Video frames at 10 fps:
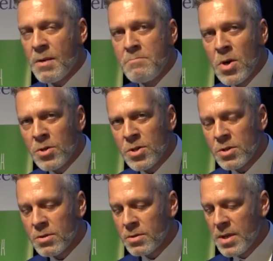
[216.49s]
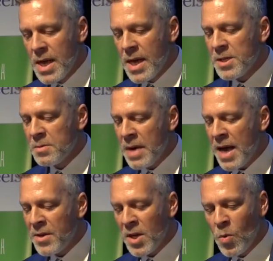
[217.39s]
emotional and
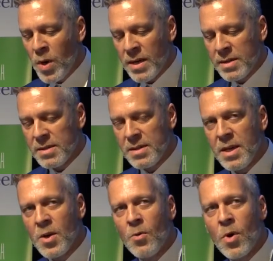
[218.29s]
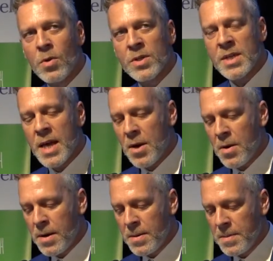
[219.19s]
demanding weeks in her role as
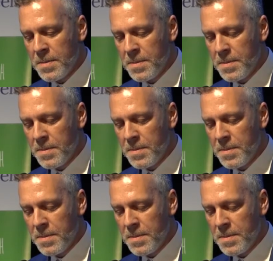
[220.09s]
carer.